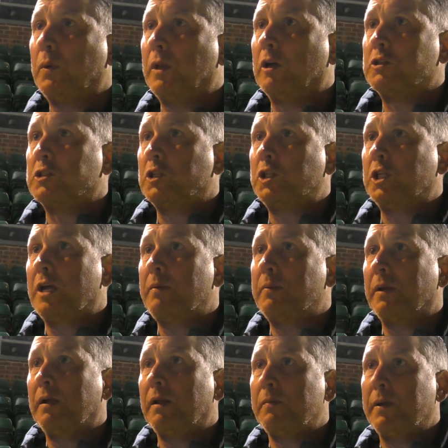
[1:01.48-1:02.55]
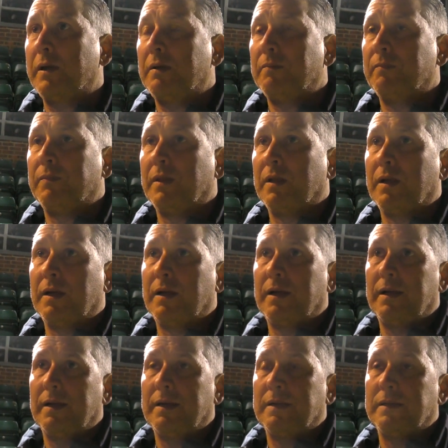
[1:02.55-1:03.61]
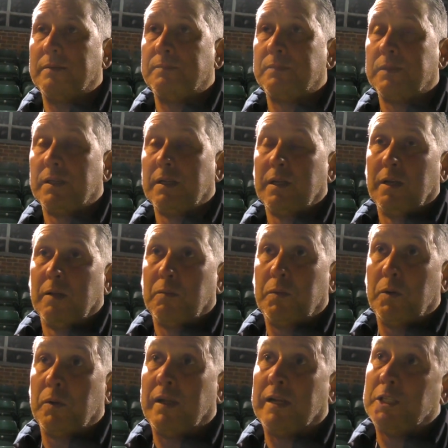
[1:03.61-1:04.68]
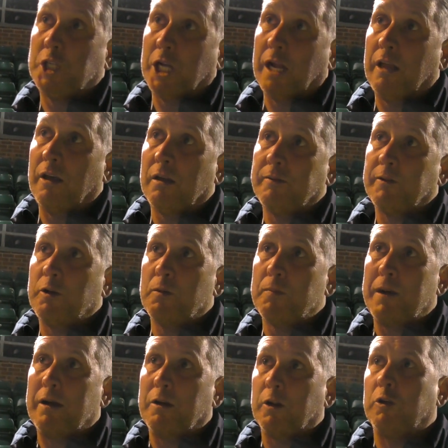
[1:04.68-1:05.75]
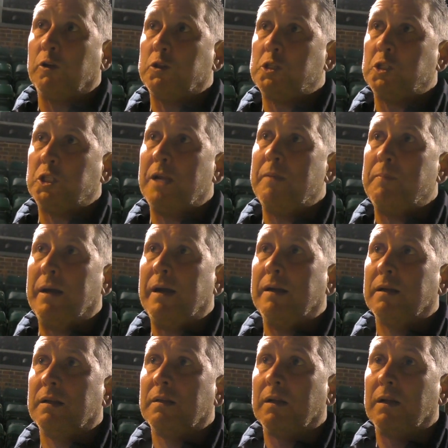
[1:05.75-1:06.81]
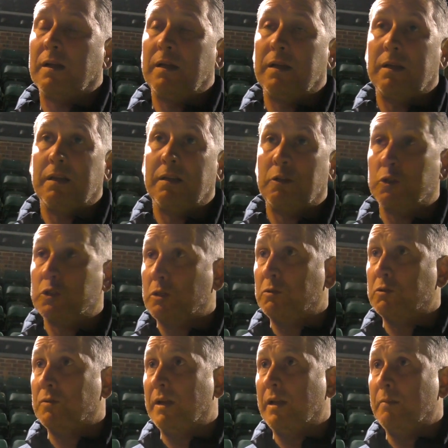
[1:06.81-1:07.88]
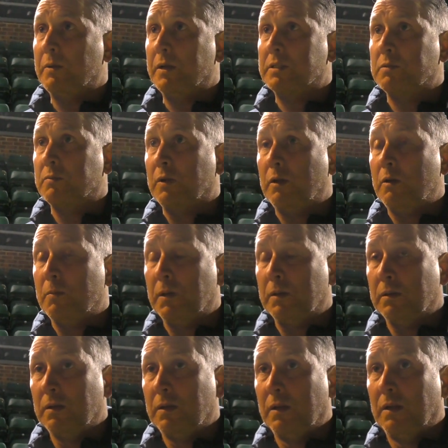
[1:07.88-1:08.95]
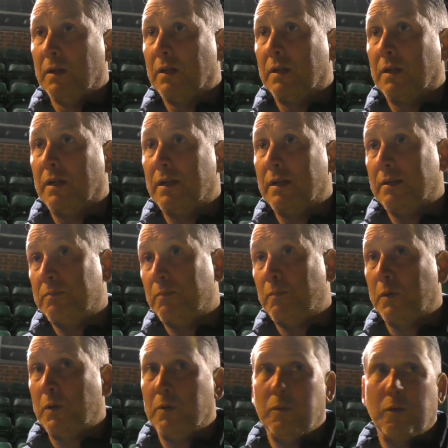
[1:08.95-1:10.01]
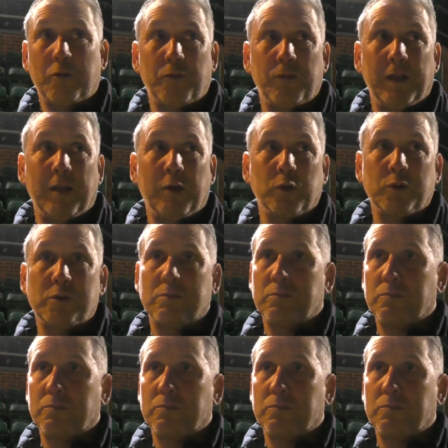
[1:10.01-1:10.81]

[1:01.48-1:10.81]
we lost the shape a little bit. Um, but then Charlie Oliver come back on and got us the shape back. Uh, I thought he was very impressive when he come on. Uh, really good